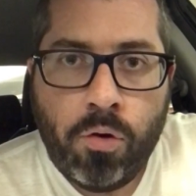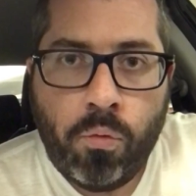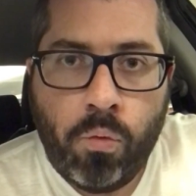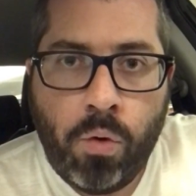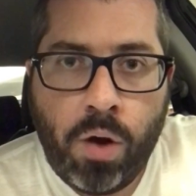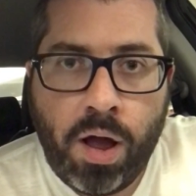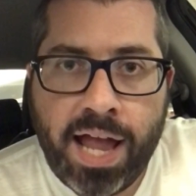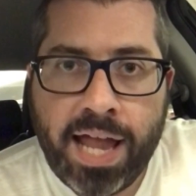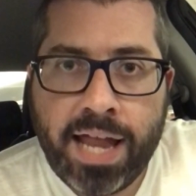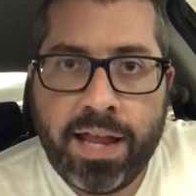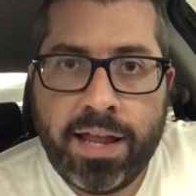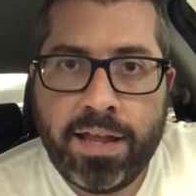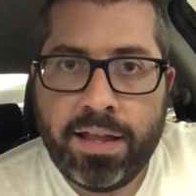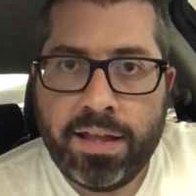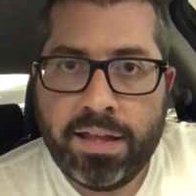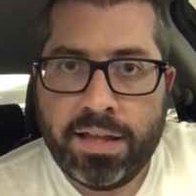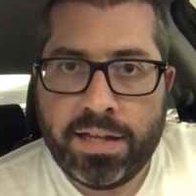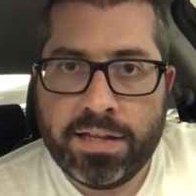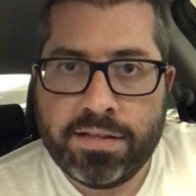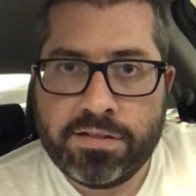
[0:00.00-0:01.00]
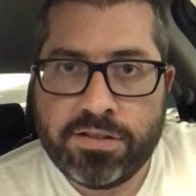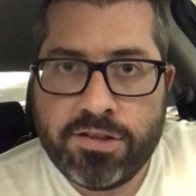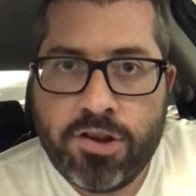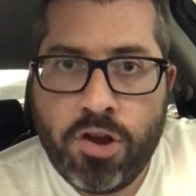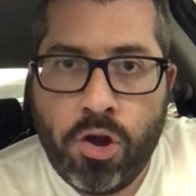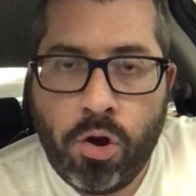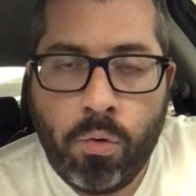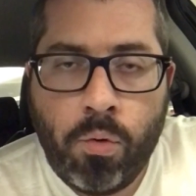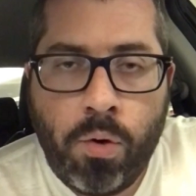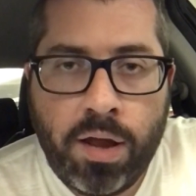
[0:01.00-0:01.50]
Why is
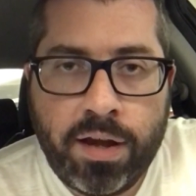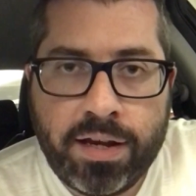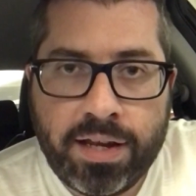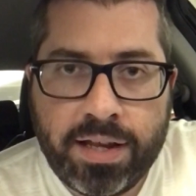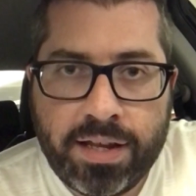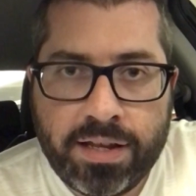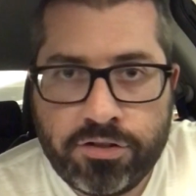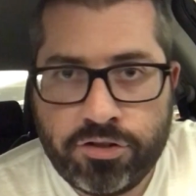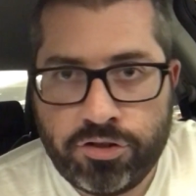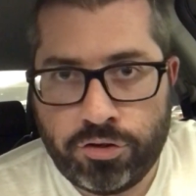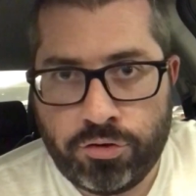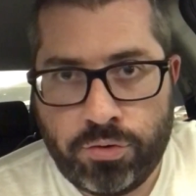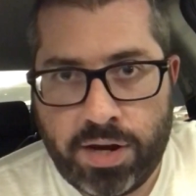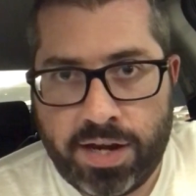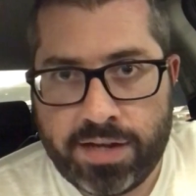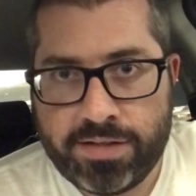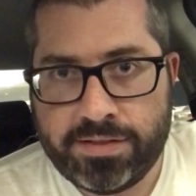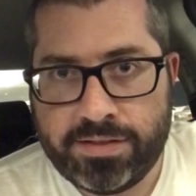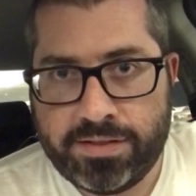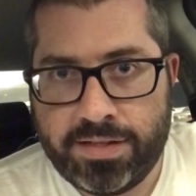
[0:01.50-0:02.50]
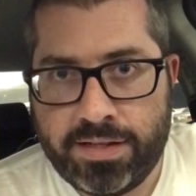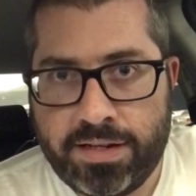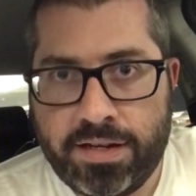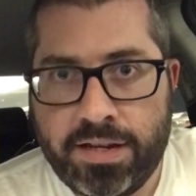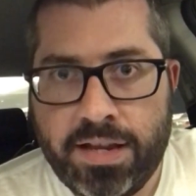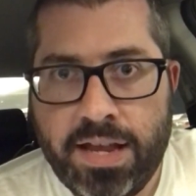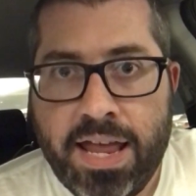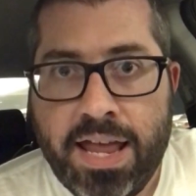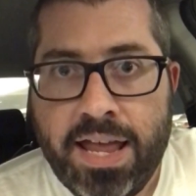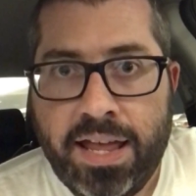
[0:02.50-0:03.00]
no one
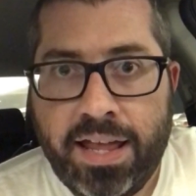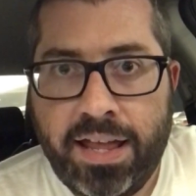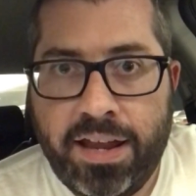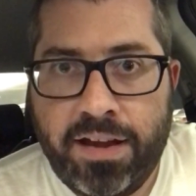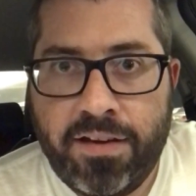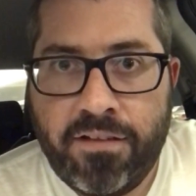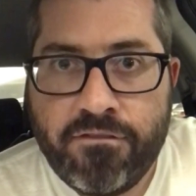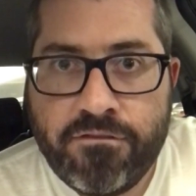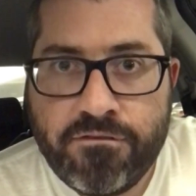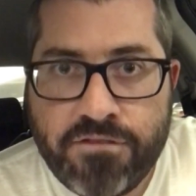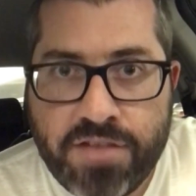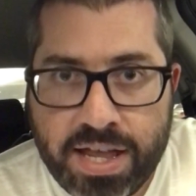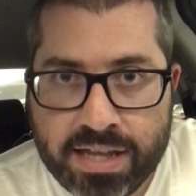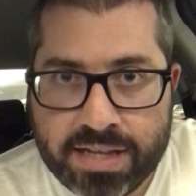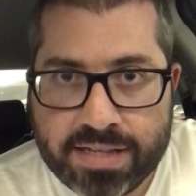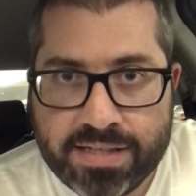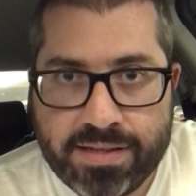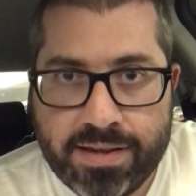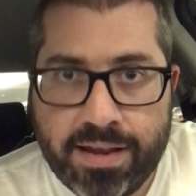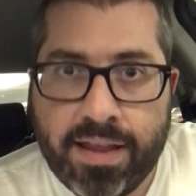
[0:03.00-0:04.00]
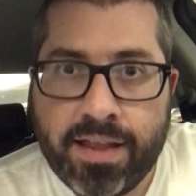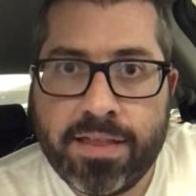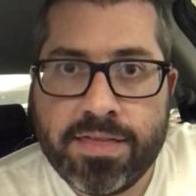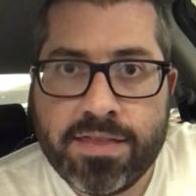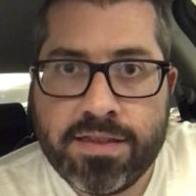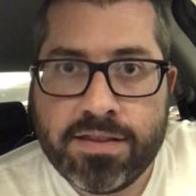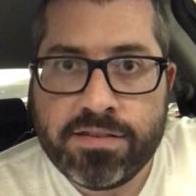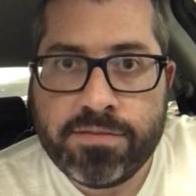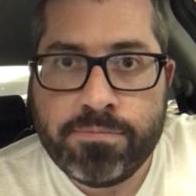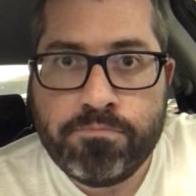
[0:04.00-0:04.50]
interested in fixing
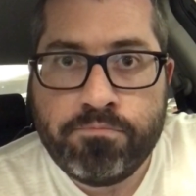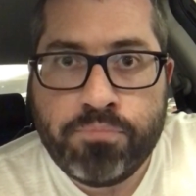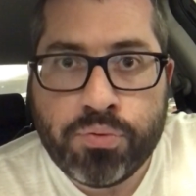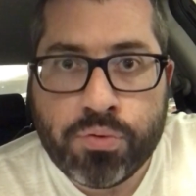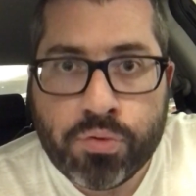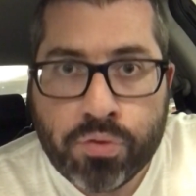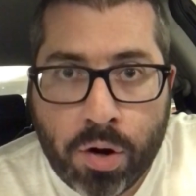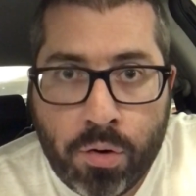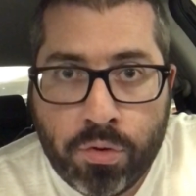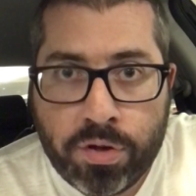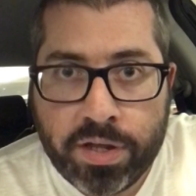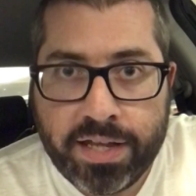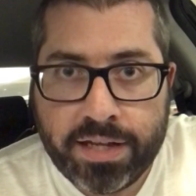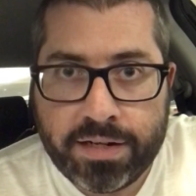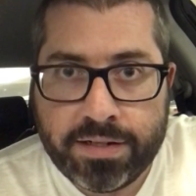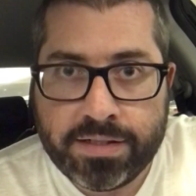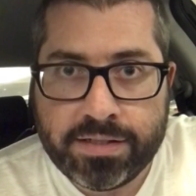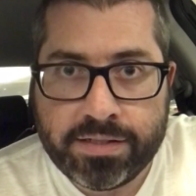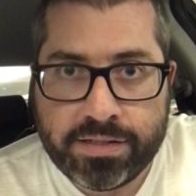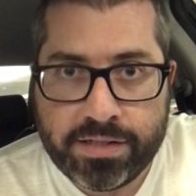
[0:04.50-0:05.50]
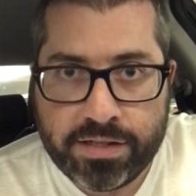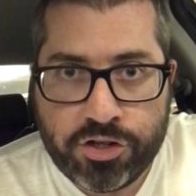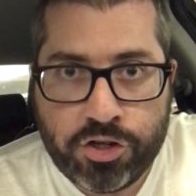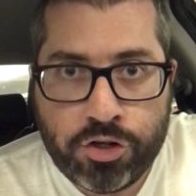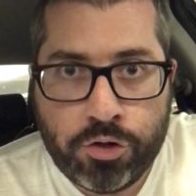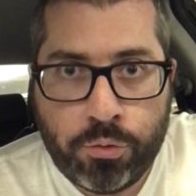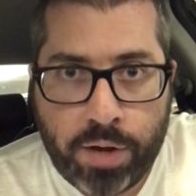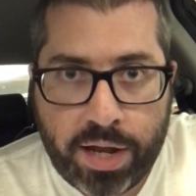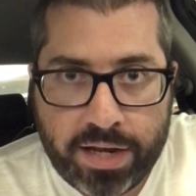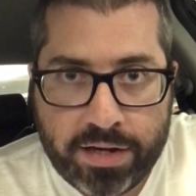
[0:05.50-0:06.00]
this broken
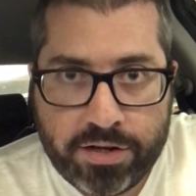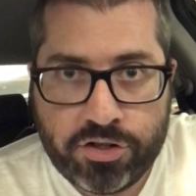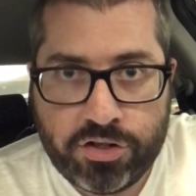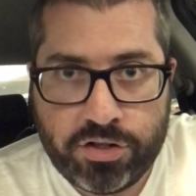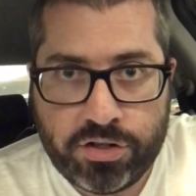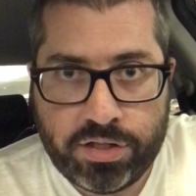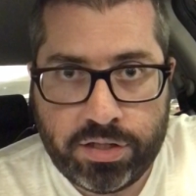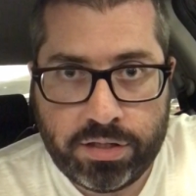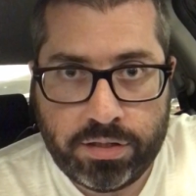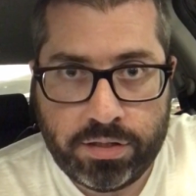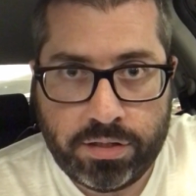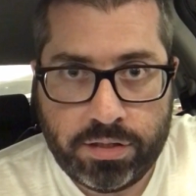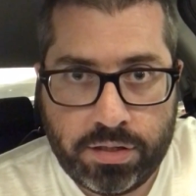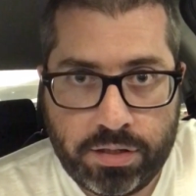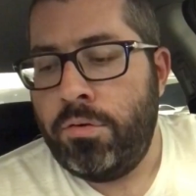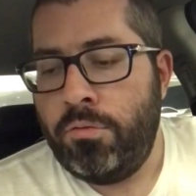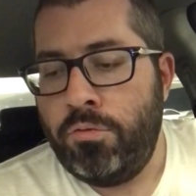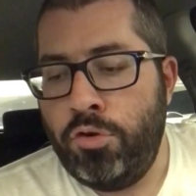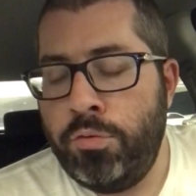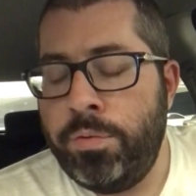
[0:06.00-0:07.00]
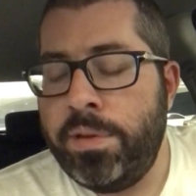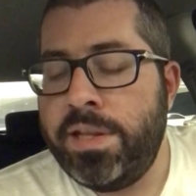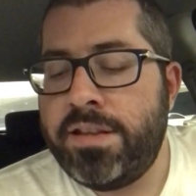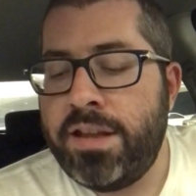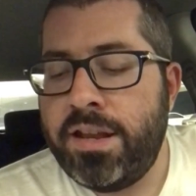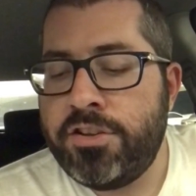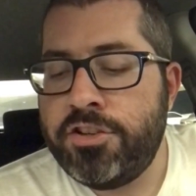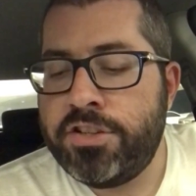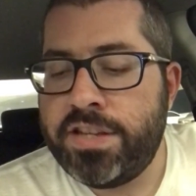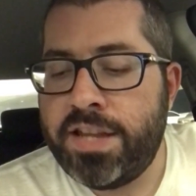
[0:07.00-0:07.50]
situation? Ruby
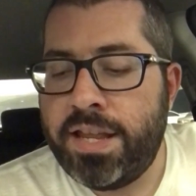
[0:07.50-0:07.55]
Dutch